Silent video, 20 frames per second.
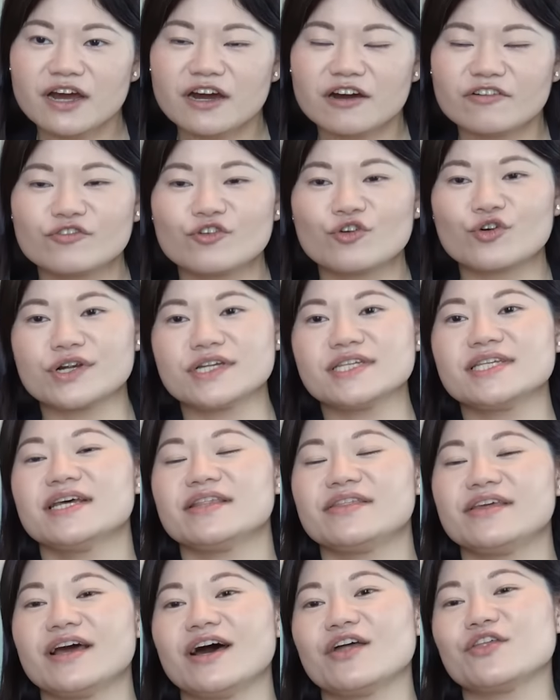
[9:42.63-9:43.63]
Of course,
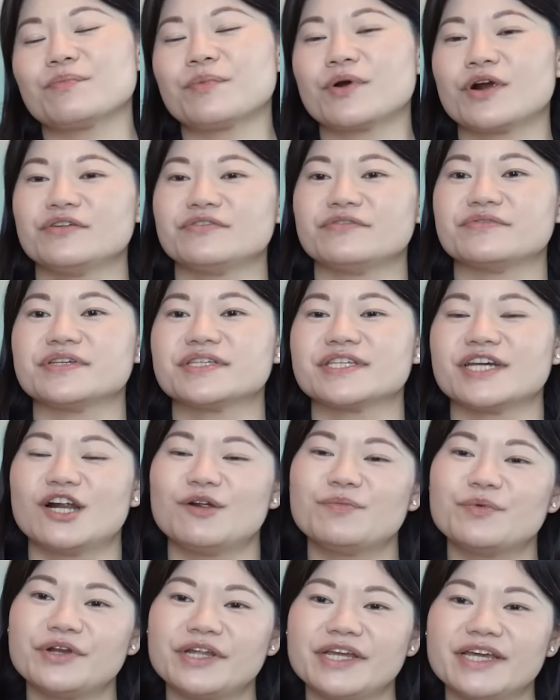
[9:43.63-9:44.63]
the other parts of the
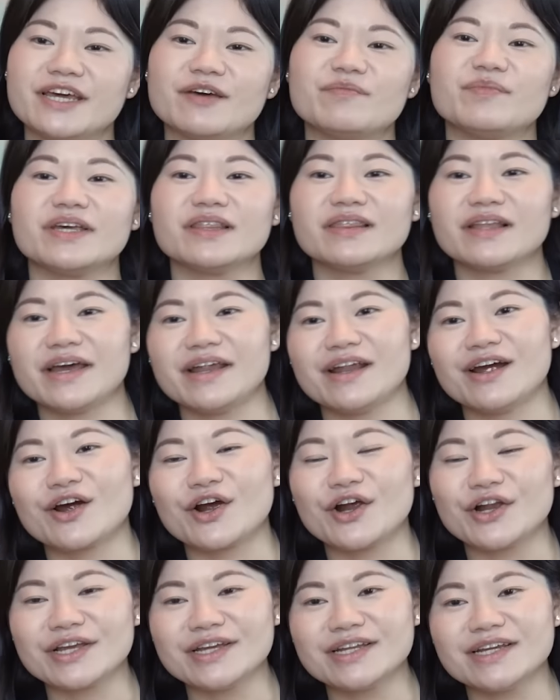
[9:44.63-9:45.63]
ceremony can be
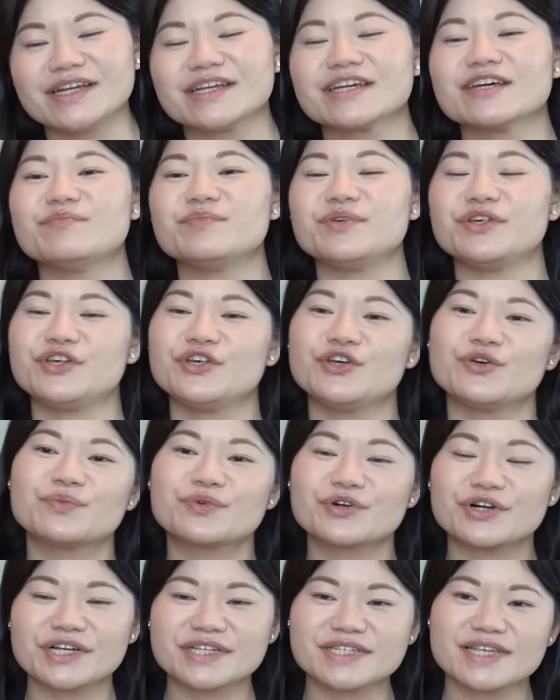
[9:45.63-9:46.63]
lighthearted, it can be
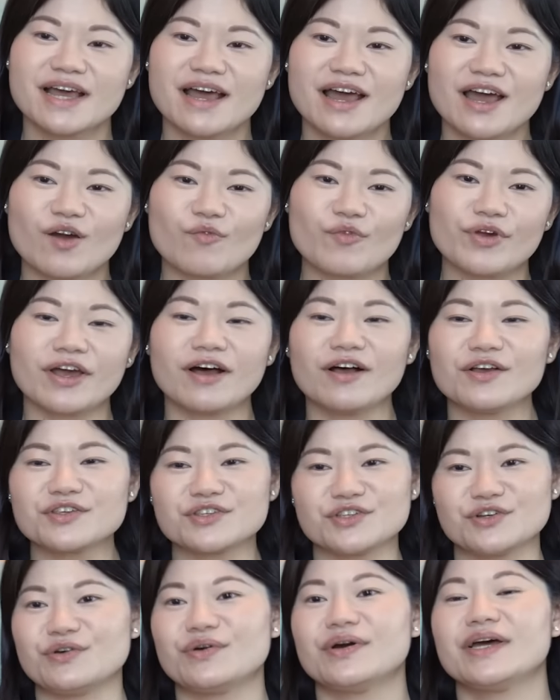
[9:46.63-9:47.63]
humorous, and we
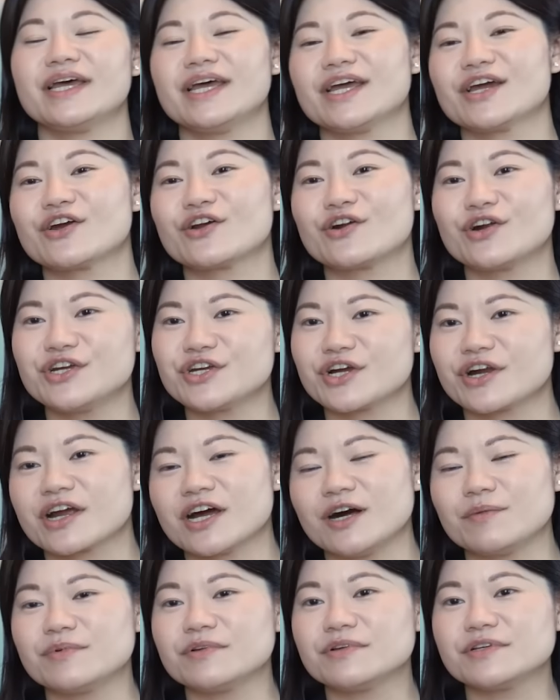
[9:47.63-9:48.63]
also encourage our
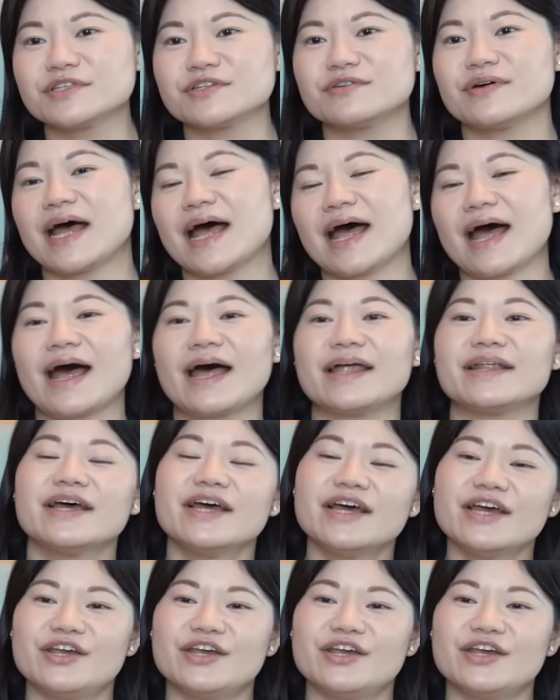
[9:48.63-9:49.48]
couples to add,